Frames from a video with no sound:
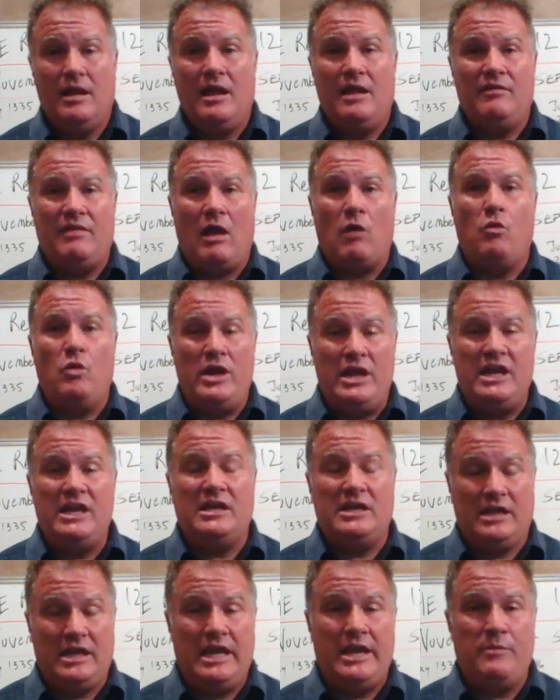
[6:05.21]
that we need
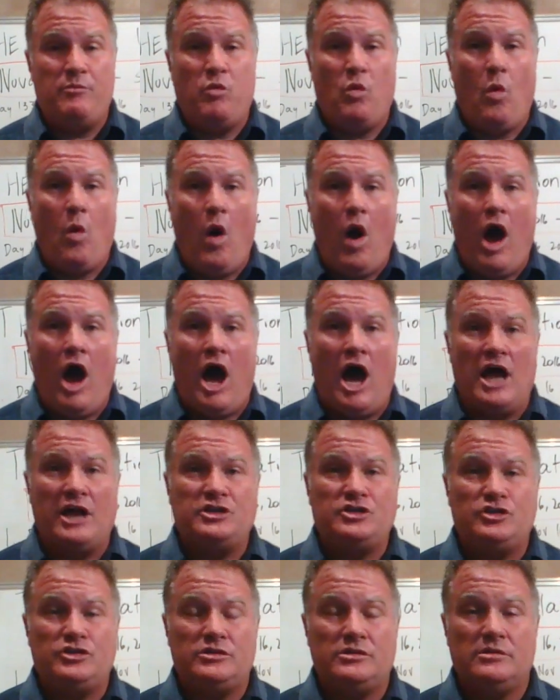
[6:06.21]
to keep
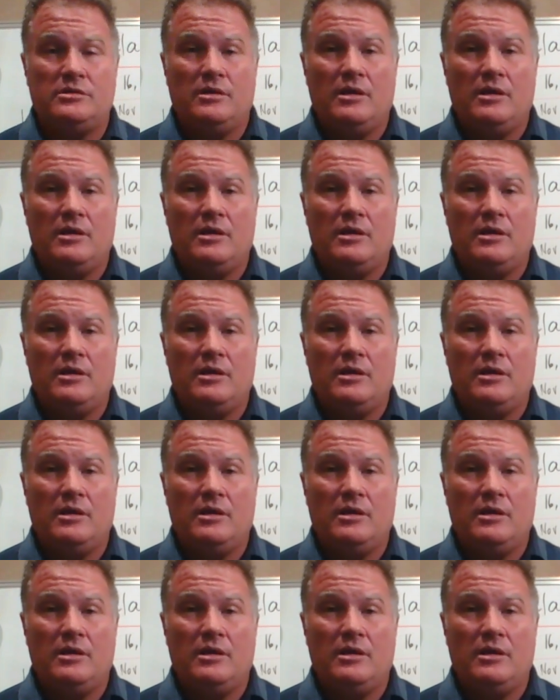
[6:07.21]
watch.